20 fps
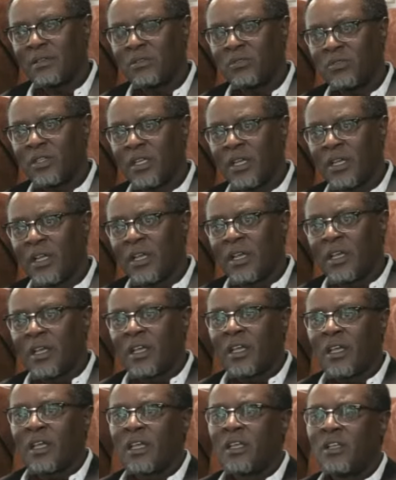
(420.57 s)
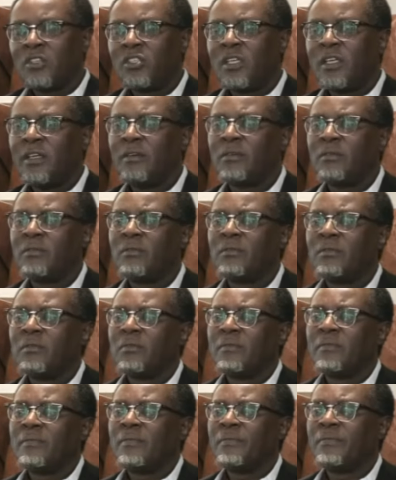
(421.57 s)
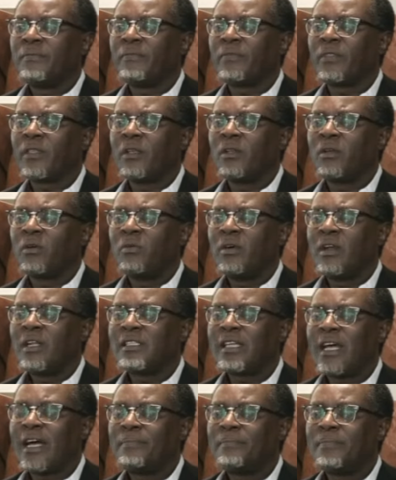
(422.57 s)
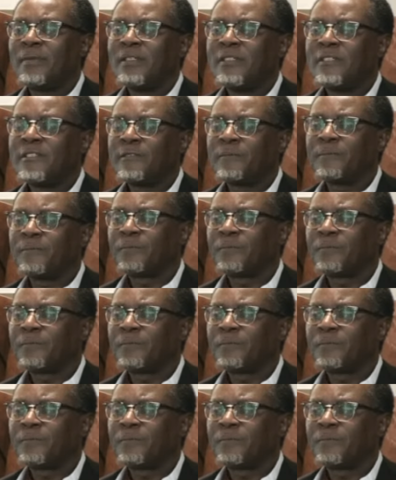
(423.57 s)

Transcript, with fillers: good. You see, what has happened